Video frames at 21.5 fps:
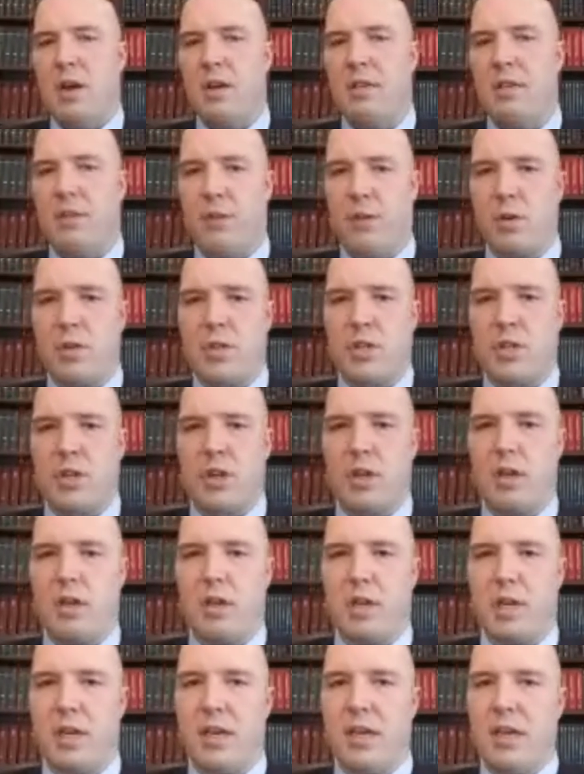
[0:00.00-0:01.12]

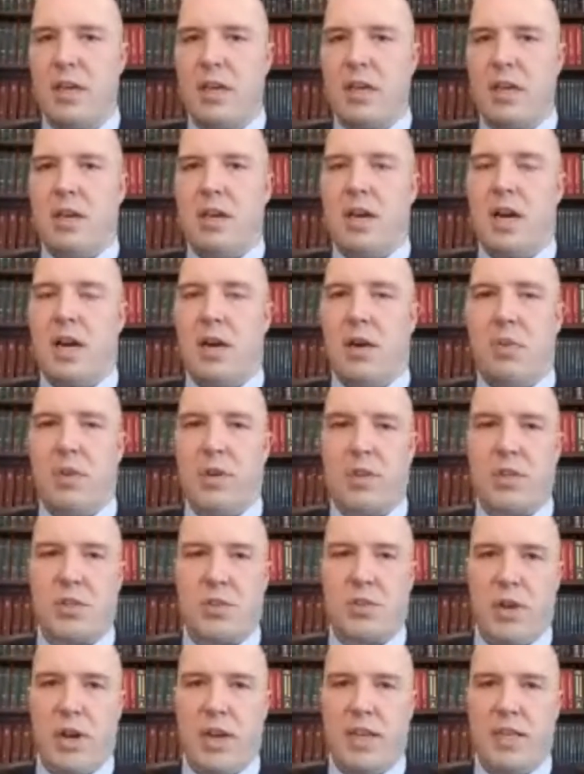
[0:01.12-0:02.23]
Unfortunately, uh, with
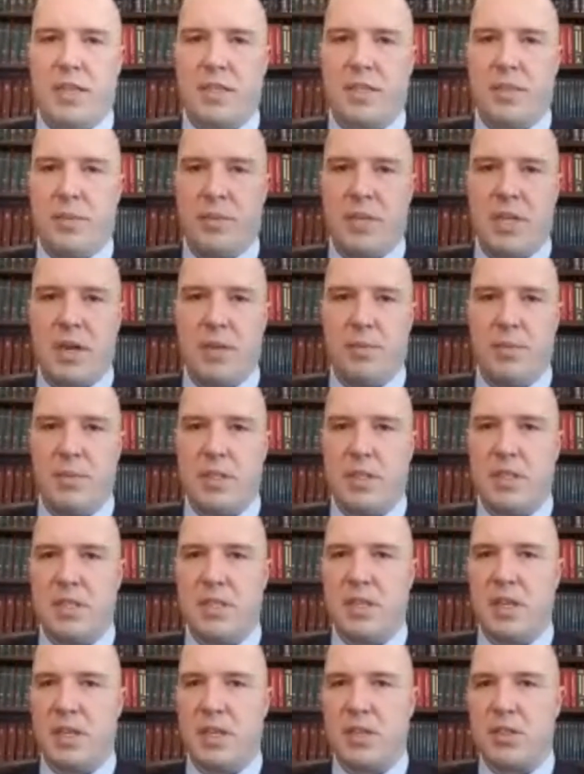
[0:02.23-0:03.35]
stress, sometimes these
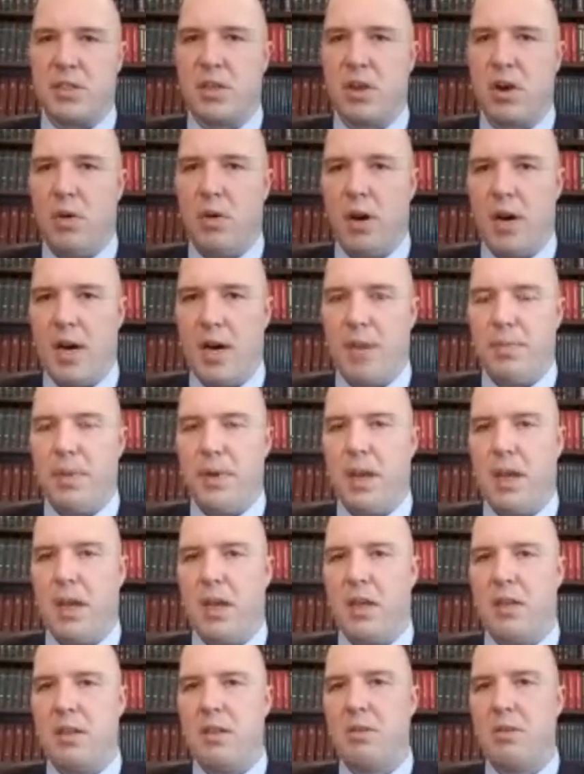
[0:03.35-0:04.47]
things go up.
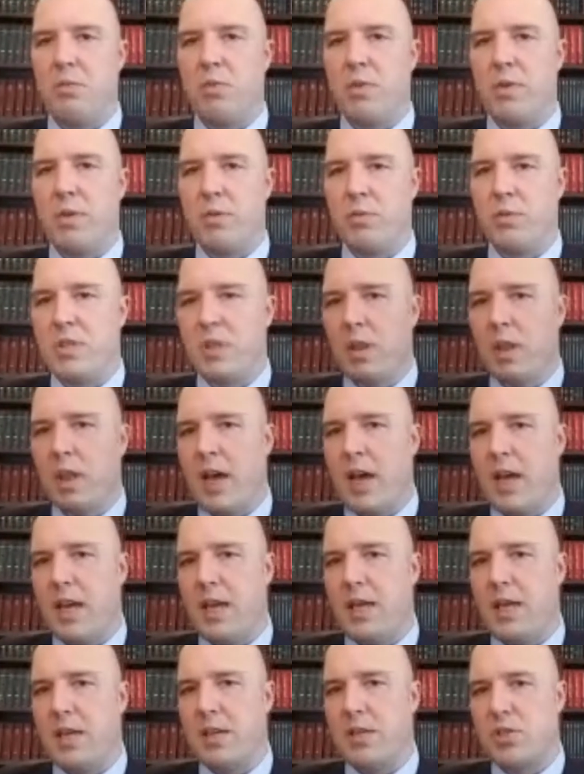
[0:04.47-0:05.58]
And w-
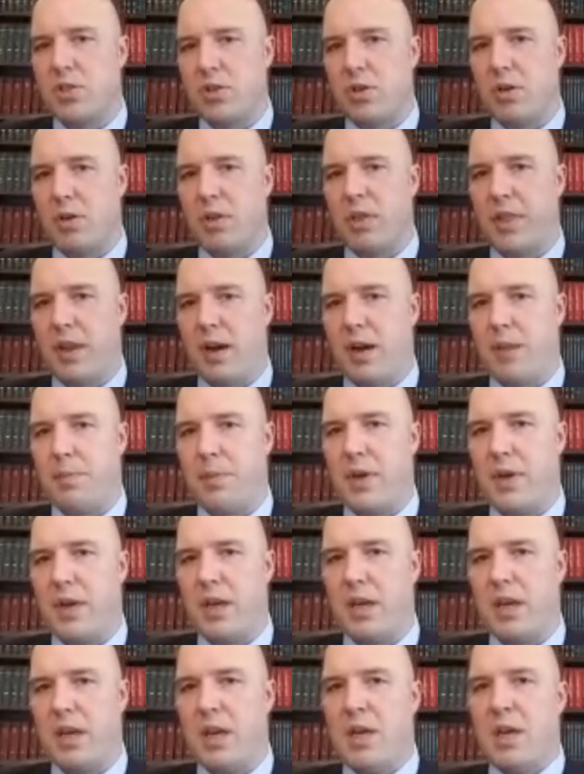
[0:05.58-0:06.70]
delay in stroke
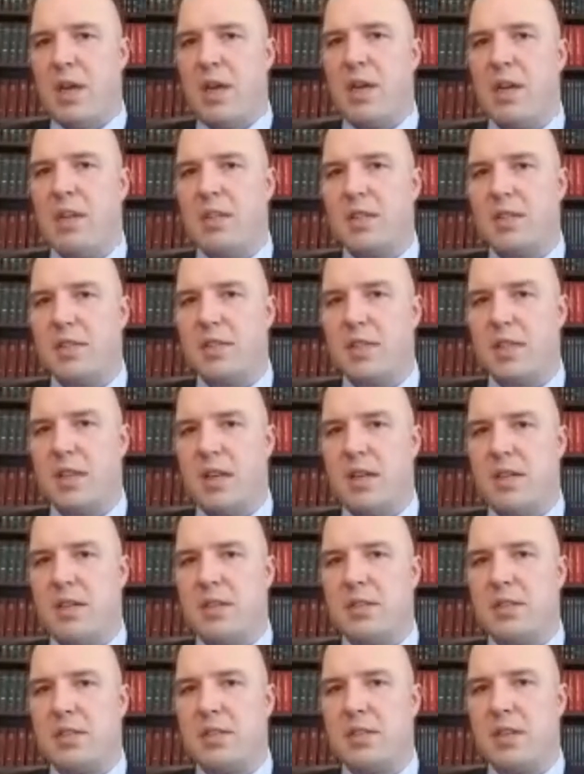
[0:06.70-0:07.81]
therapy is
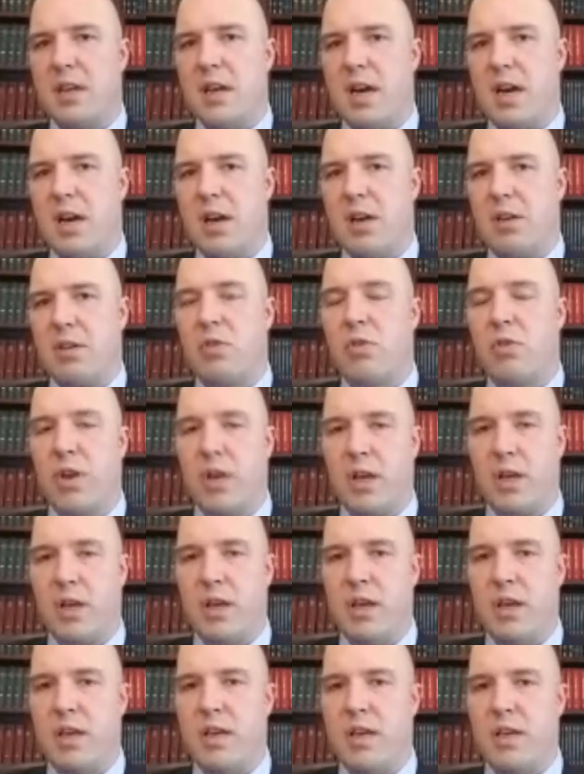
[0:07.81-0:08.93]
is uh,
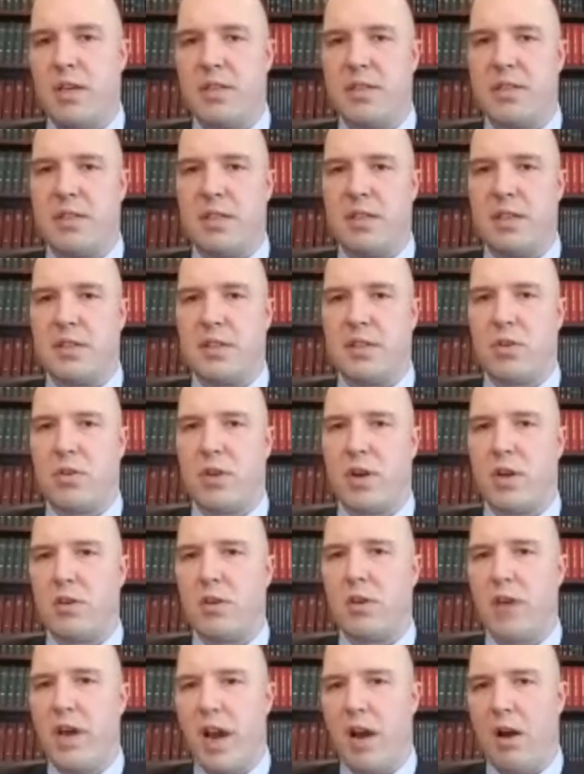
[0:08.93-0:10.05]
criti- is is a
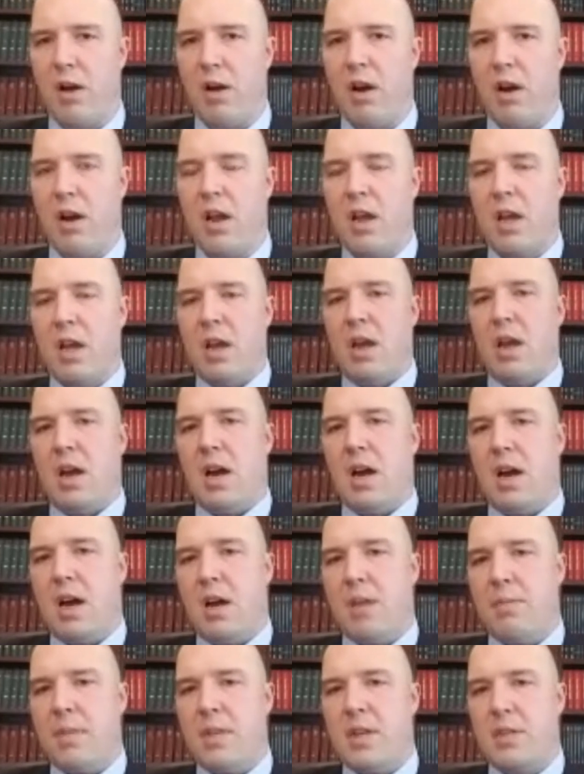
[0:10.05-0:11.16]
critical error.
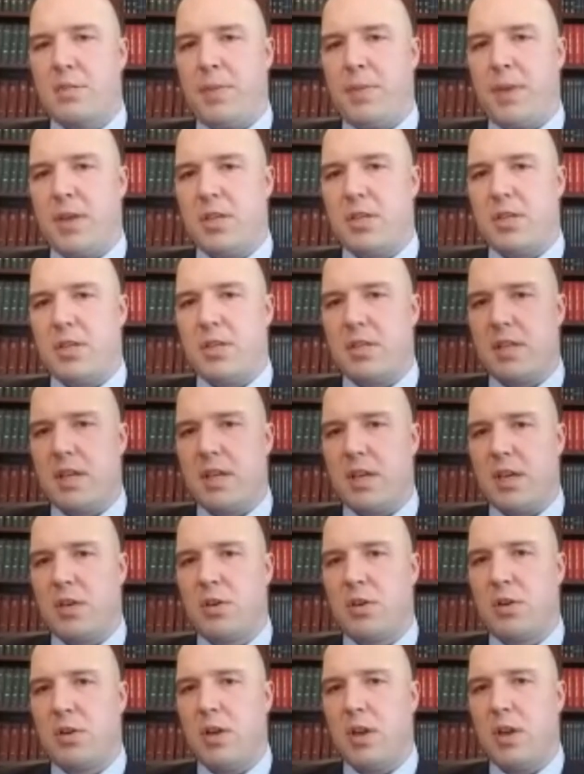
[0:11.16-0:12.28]
Um, these patients that
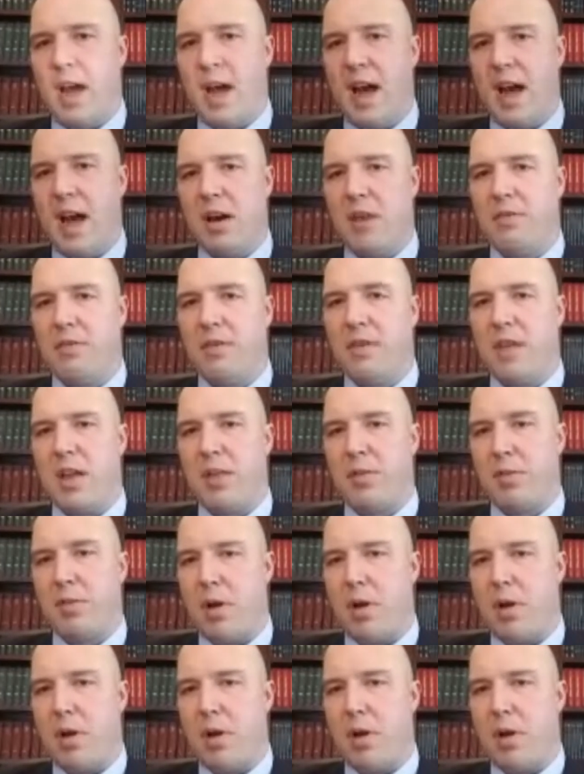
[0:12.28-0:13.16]
mm. could have a mm.